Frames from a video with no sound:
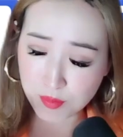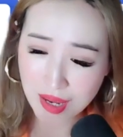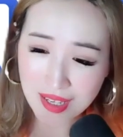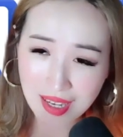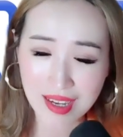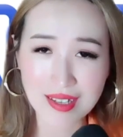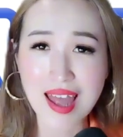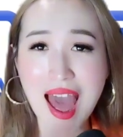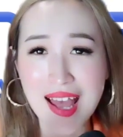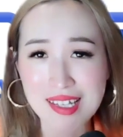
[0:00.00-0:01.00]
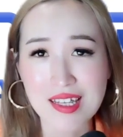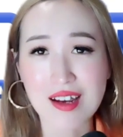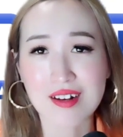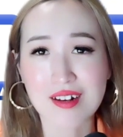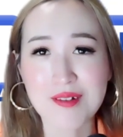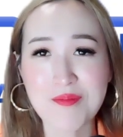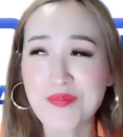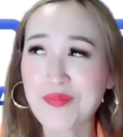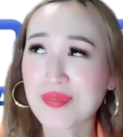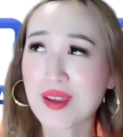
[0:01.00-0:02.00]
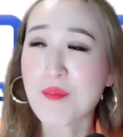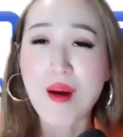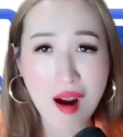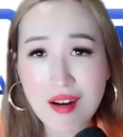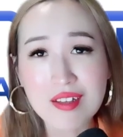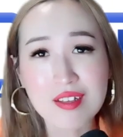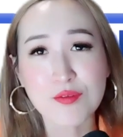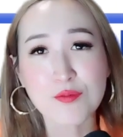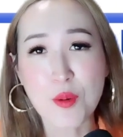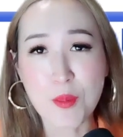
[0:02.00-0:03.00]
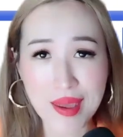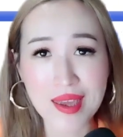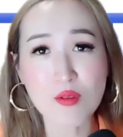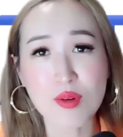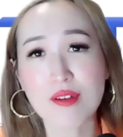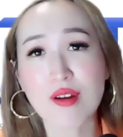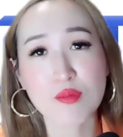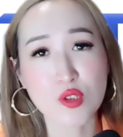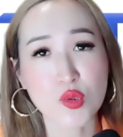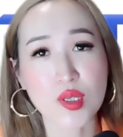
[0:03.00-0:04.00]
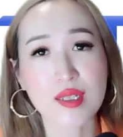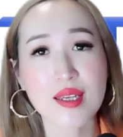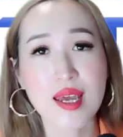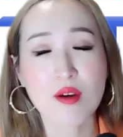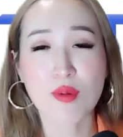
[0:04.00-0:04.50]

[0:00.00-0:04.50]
make it as a mark for me whenever I'm doing,